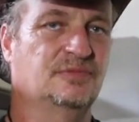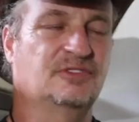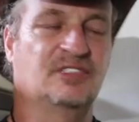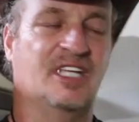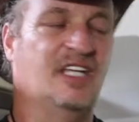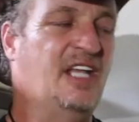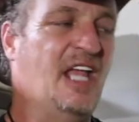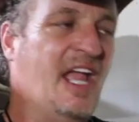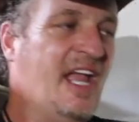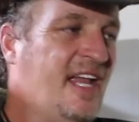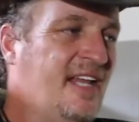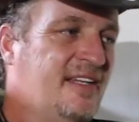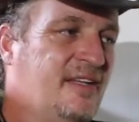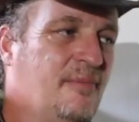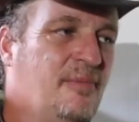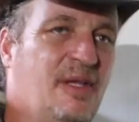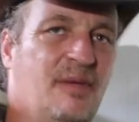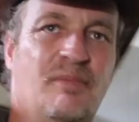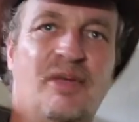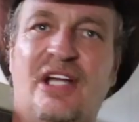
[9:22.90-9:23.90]
It had
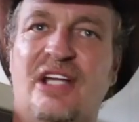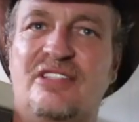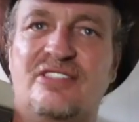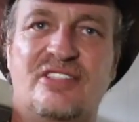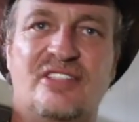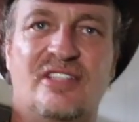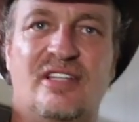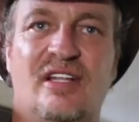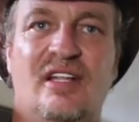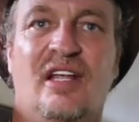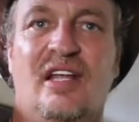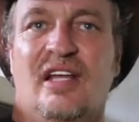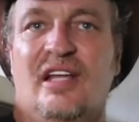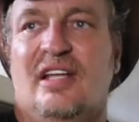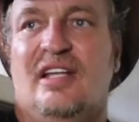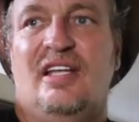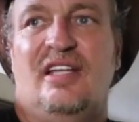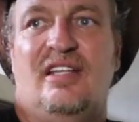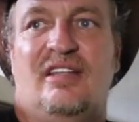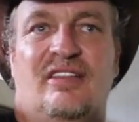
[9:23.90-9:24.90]
to be because yeah.
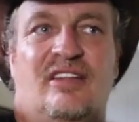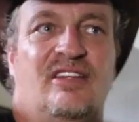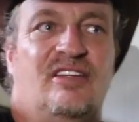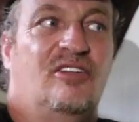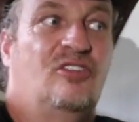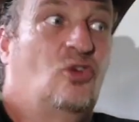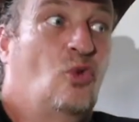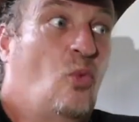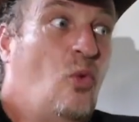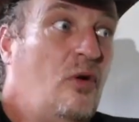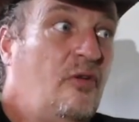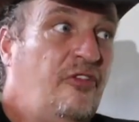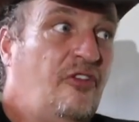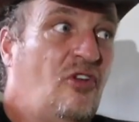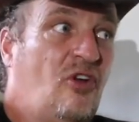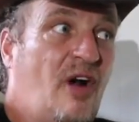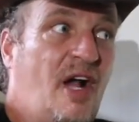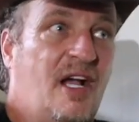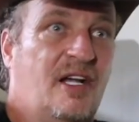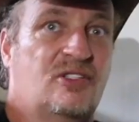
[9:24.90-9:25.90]
the, the, dwarf
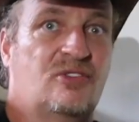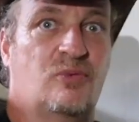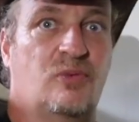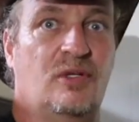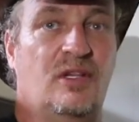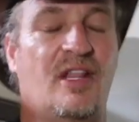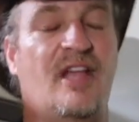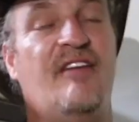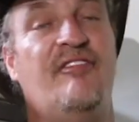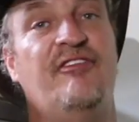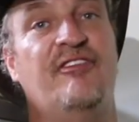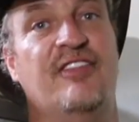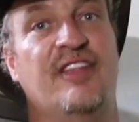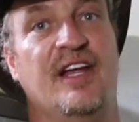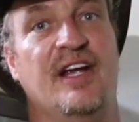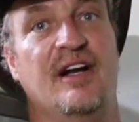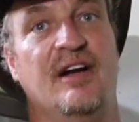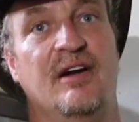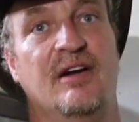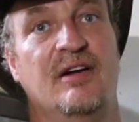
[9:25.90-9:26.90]
crocs were left
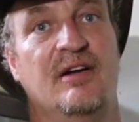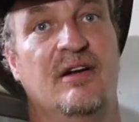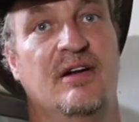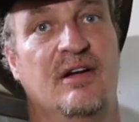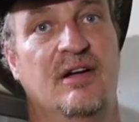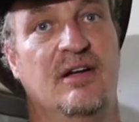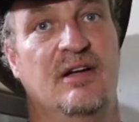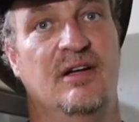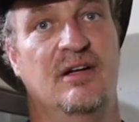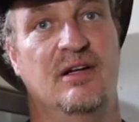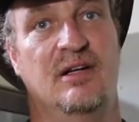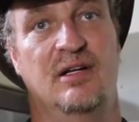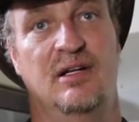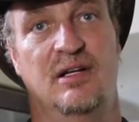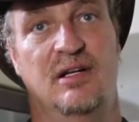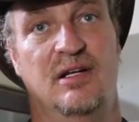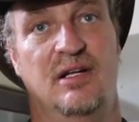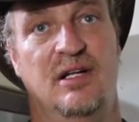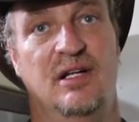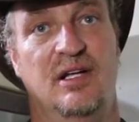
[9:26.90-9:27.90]
there.
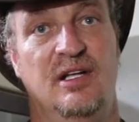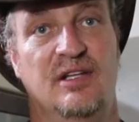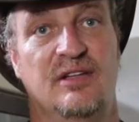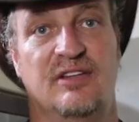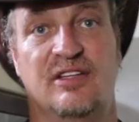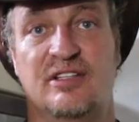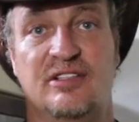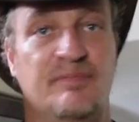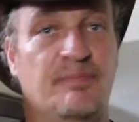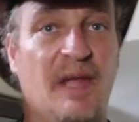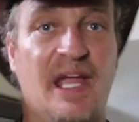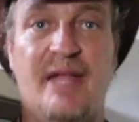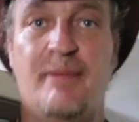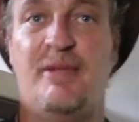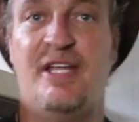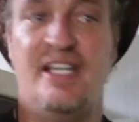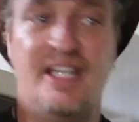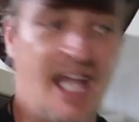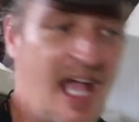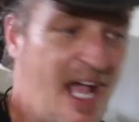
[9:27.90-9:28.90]
The
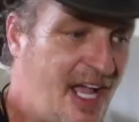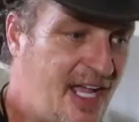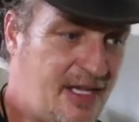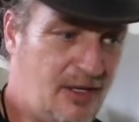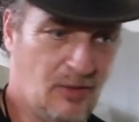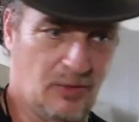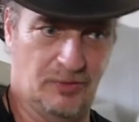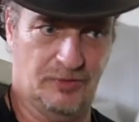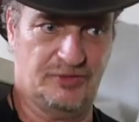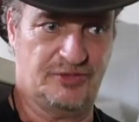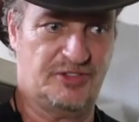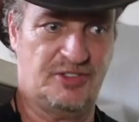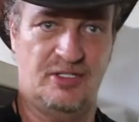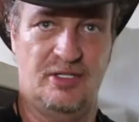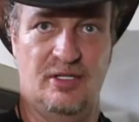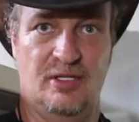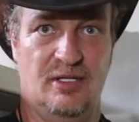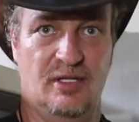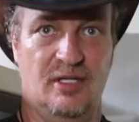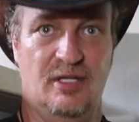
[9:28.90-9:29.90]
baby Niles,
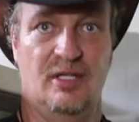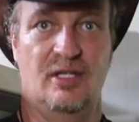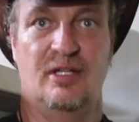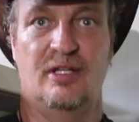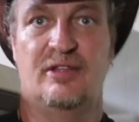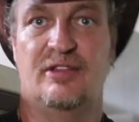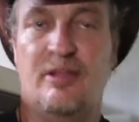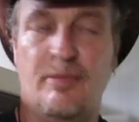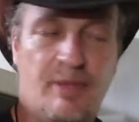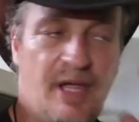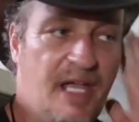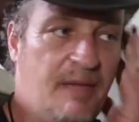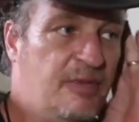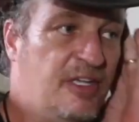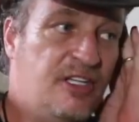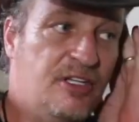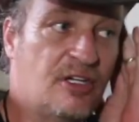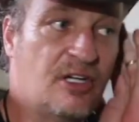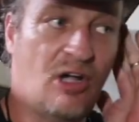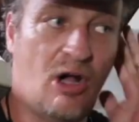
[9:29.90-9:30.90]
the
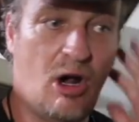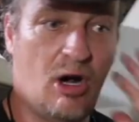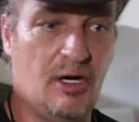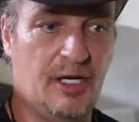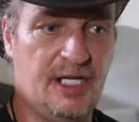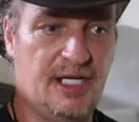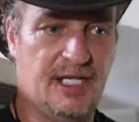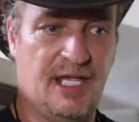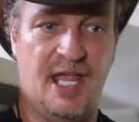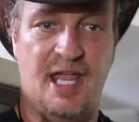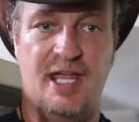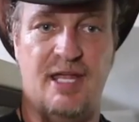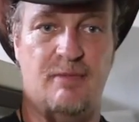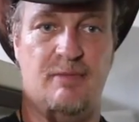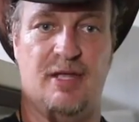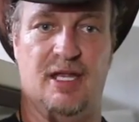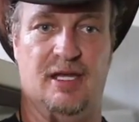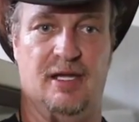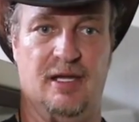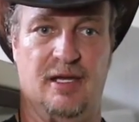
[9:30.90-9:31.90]
baby Yacare
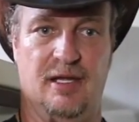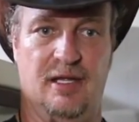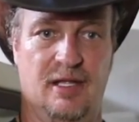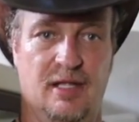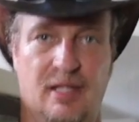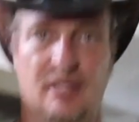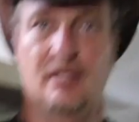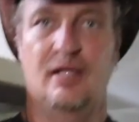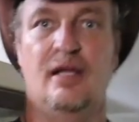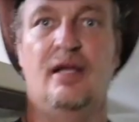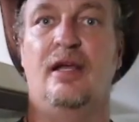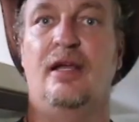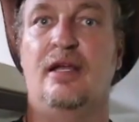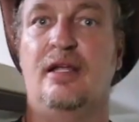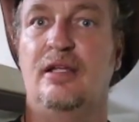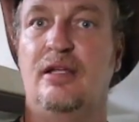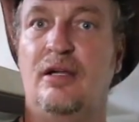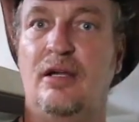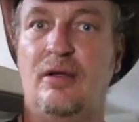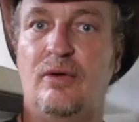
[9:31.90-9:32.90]
Caiman.
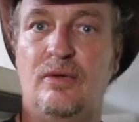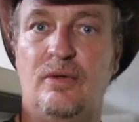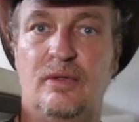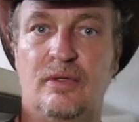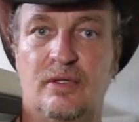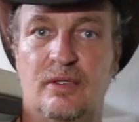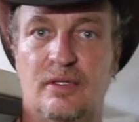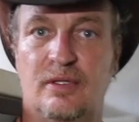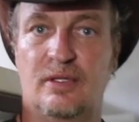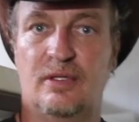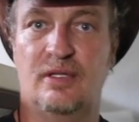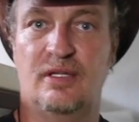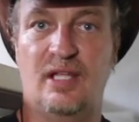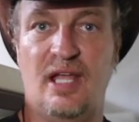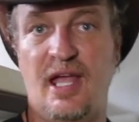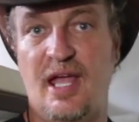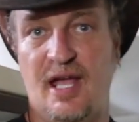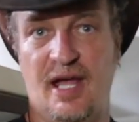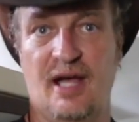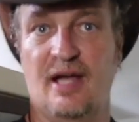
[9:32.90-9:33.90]
Those yeah. are expensive
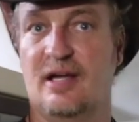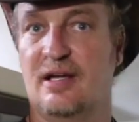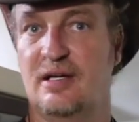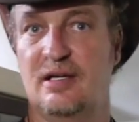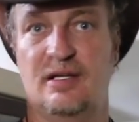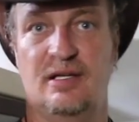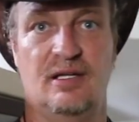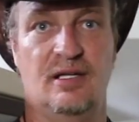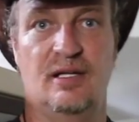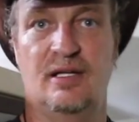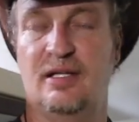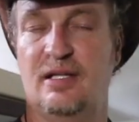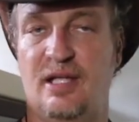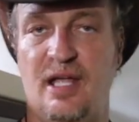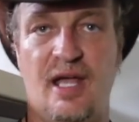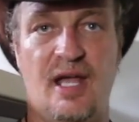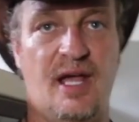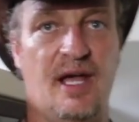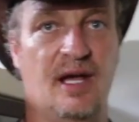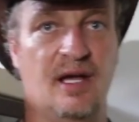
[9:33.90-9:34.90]
too, yeah. aren't they? Like
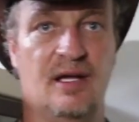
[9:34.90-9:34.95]
why?